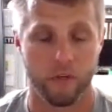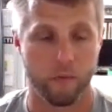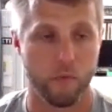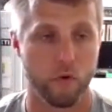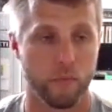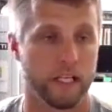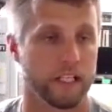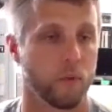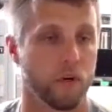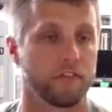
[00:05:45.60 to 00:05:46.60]
Their movement
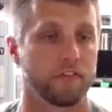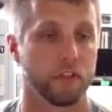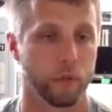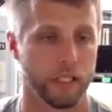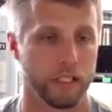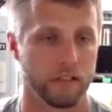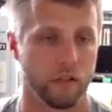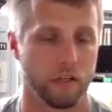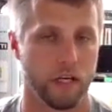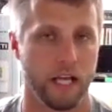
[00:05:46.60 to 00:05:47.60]
is more fluid,
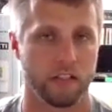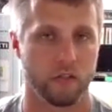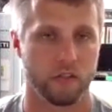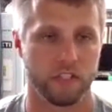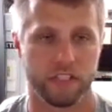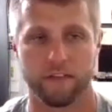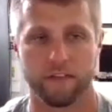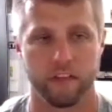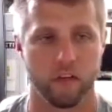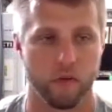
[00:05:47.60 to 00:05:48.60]
so they're not so
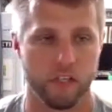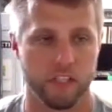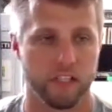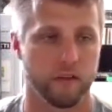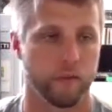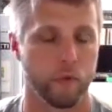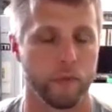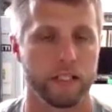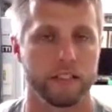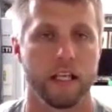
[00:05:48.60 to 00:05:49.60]
stiff and they're rigid in
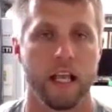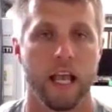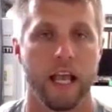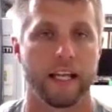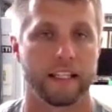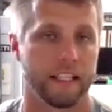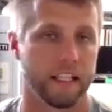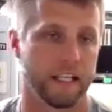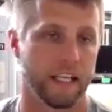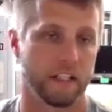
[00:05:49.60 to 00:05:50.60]
movements. And at the
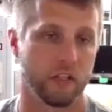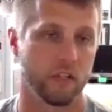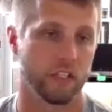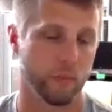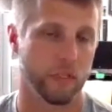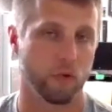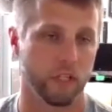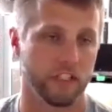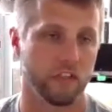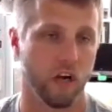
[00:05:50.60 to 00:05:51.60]
end of the day, too, just to be
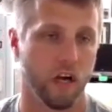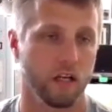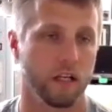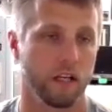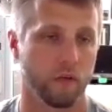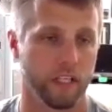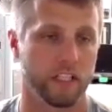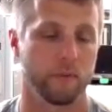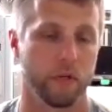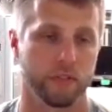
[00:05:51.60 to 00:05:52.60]
really strong and really
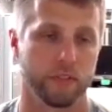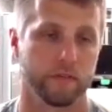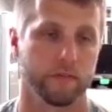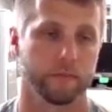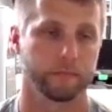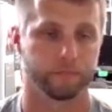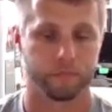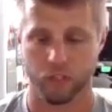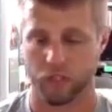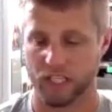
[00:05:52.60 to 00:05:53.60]
explosive.
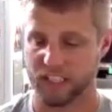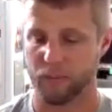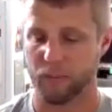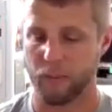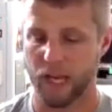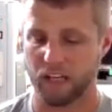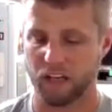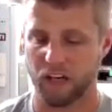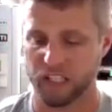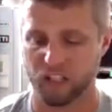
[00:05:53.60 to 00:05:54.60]
So that's kind of my
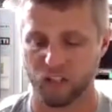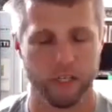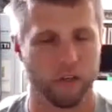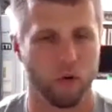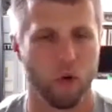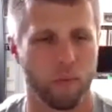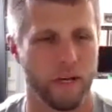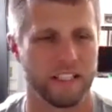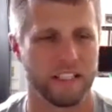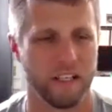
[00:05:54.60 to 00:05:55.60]
background, kind of a little bit of role
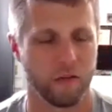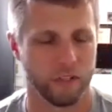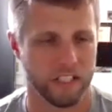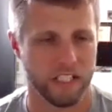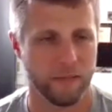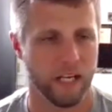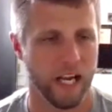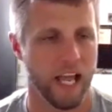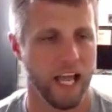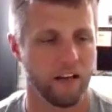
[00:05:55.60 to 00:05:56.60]
with with the team that
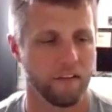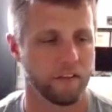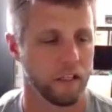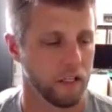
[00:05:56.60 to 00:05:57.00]
I have.